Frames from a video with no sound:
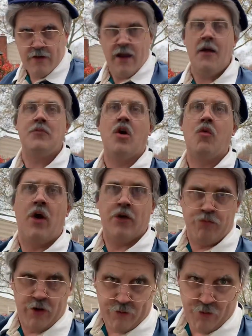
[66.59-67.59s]
I'm the one
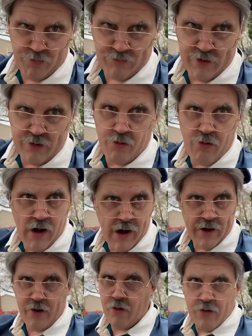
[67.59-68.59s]
recruiting in
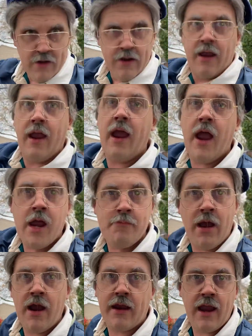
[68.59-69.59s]
Ohio. Yeah,
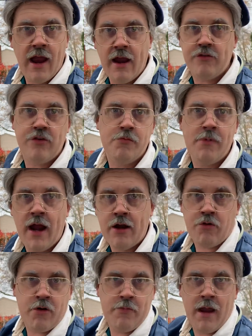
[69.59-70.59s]
Buckeyes, you might
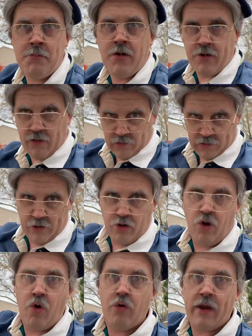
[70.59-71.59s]
have remembered a little
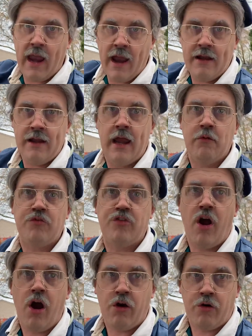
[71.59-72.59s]
old guy named
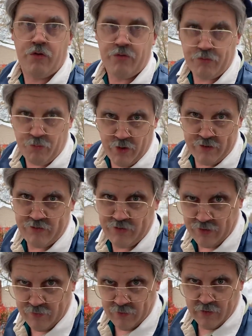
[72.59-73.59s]
Charles
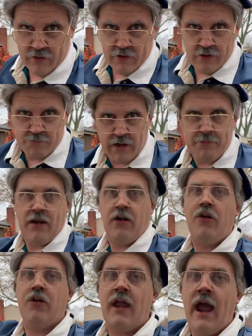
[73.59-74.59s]
Woodson. Maybe a
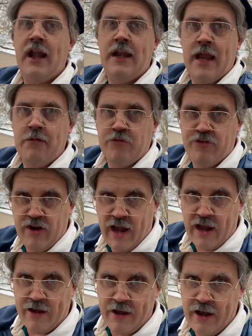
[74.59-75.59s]
little guy named
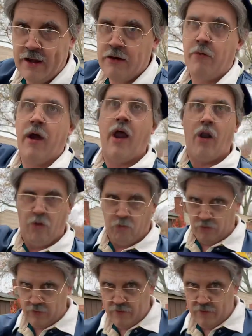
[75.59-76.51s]
Chad Hennywell.